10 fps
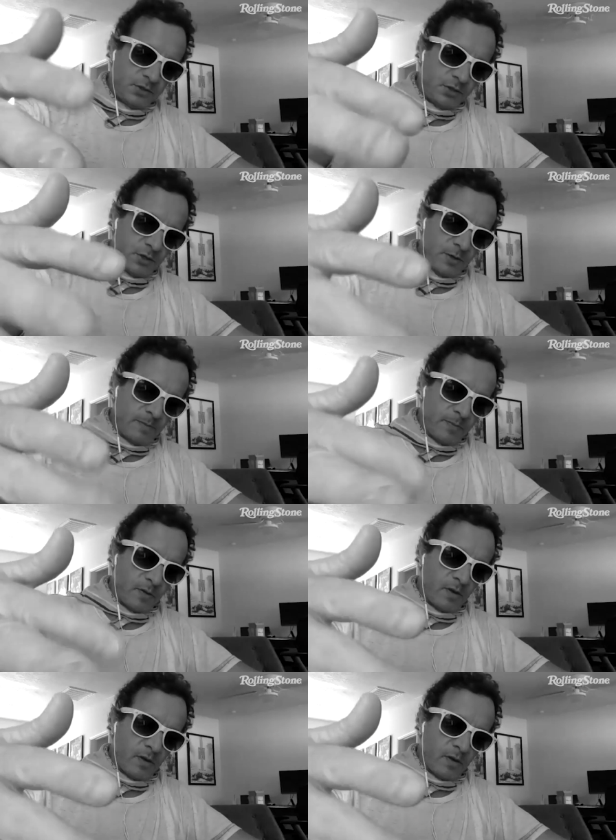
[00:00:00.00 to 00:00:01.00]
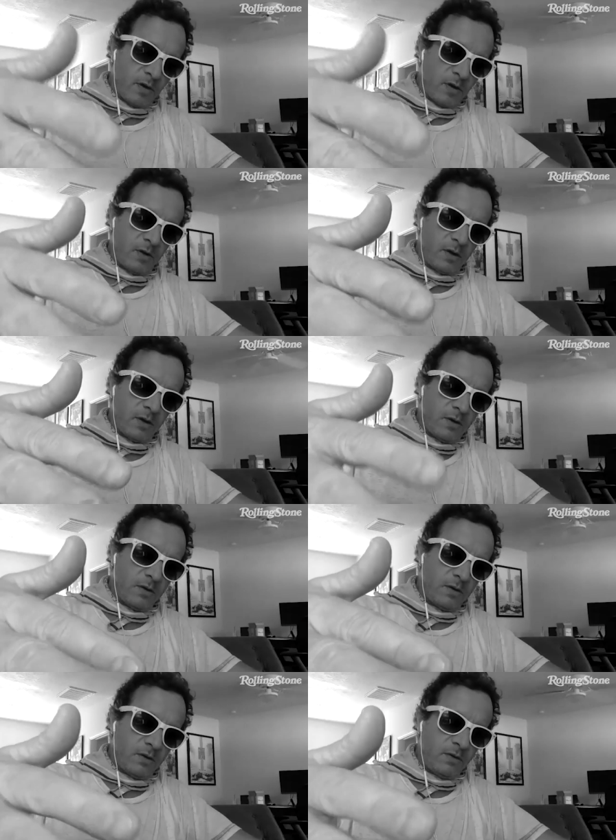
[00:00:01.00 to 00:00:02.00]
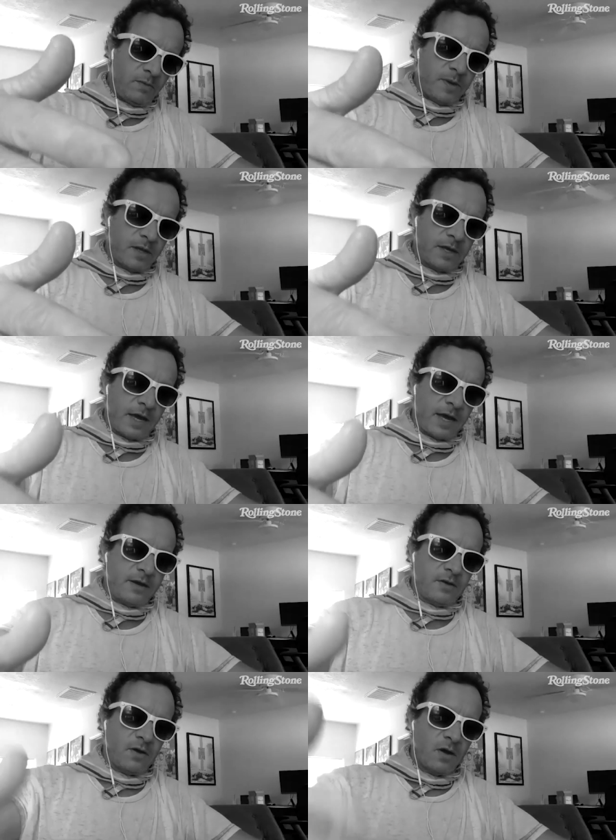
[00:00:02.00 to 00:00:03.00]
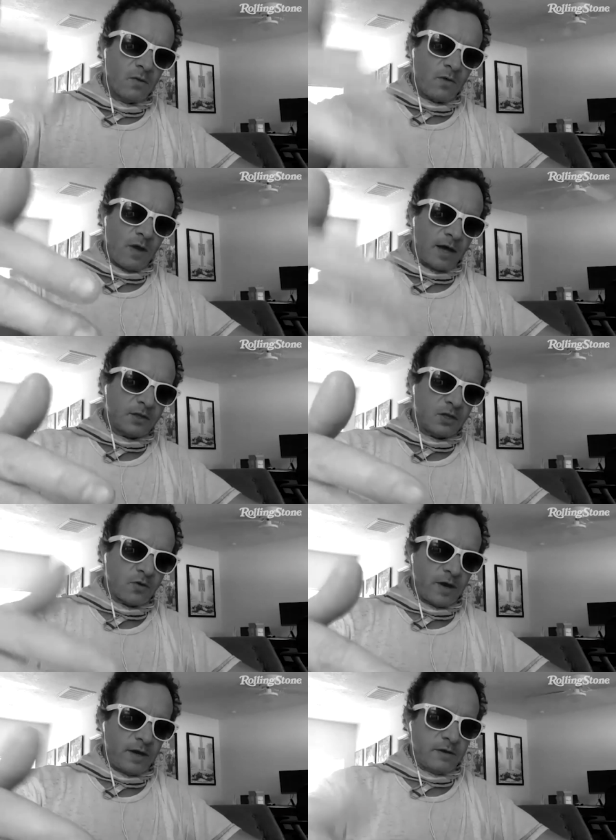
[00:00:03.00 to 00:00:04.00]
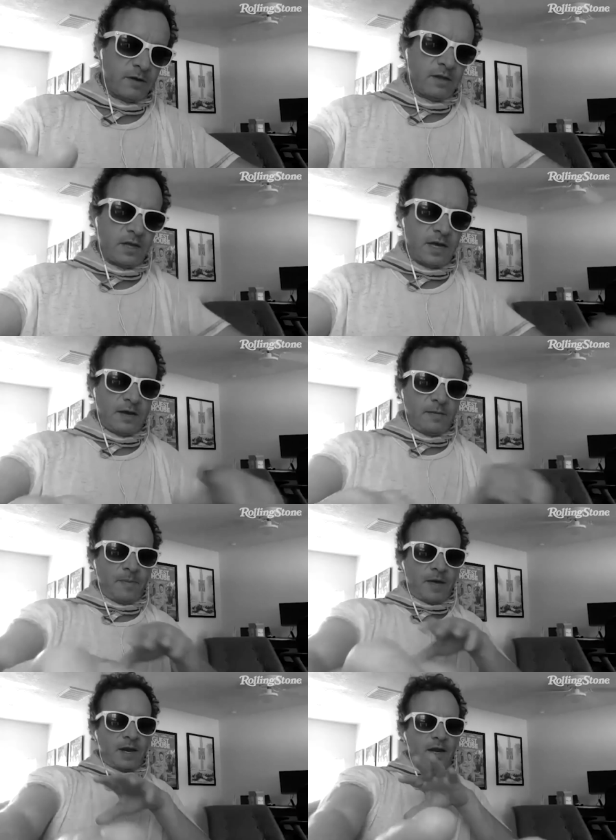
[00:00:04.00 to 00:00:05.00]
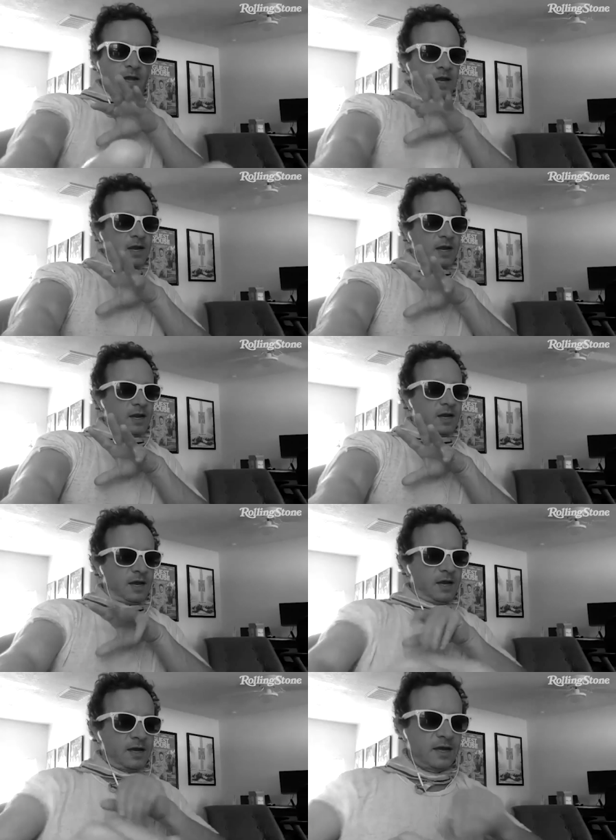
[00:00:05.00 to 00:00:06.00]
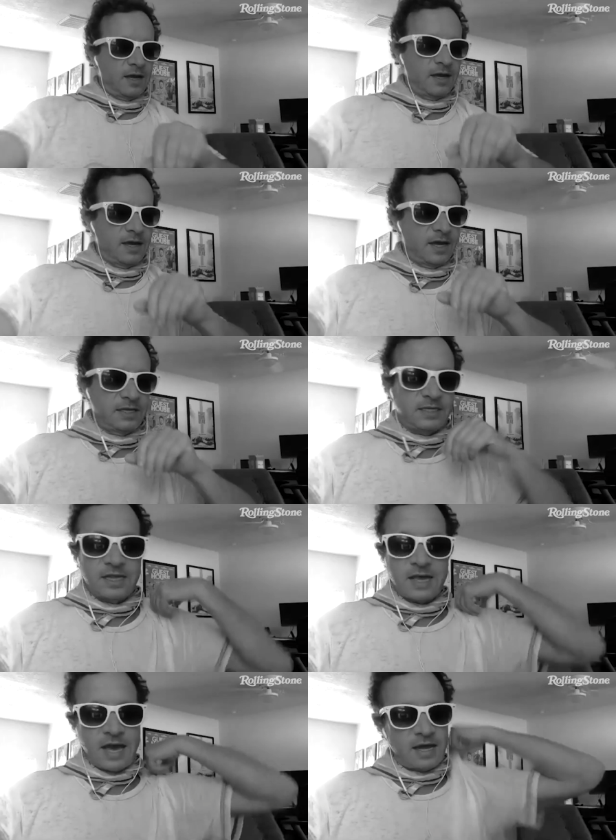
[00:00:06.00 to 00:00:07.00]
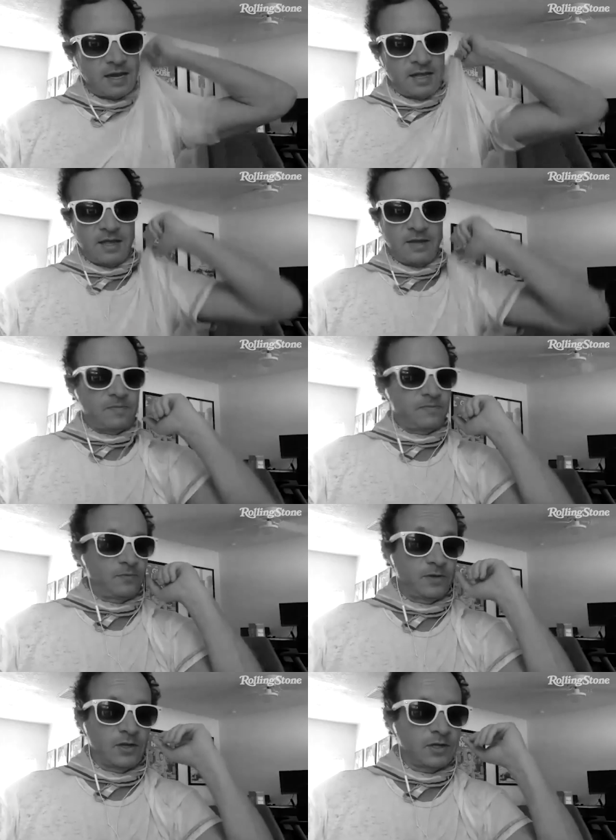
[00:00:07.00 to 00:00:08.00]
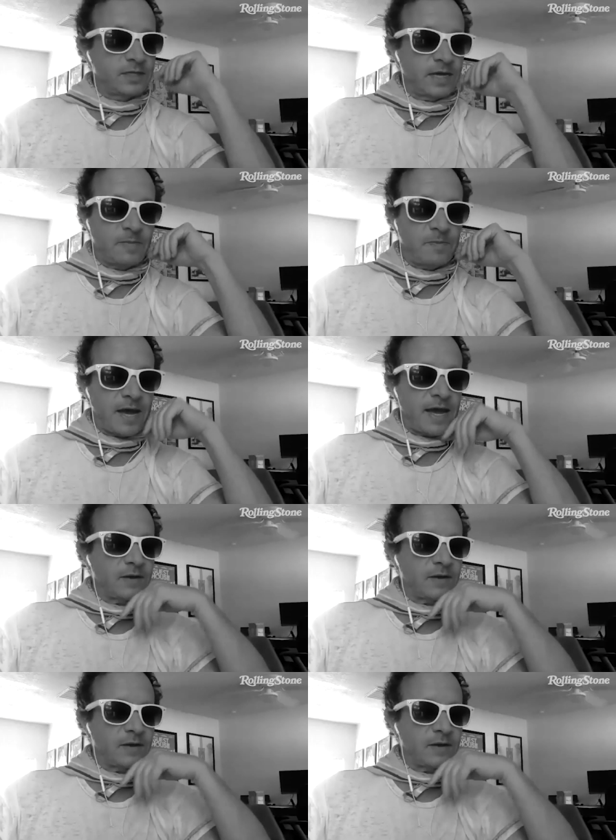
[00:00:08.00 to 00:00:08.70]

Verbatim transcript: Your bro, oh, Billy Idol, rock the cradle up. Ba-da-da-da. I did that, and then we looked at it back. We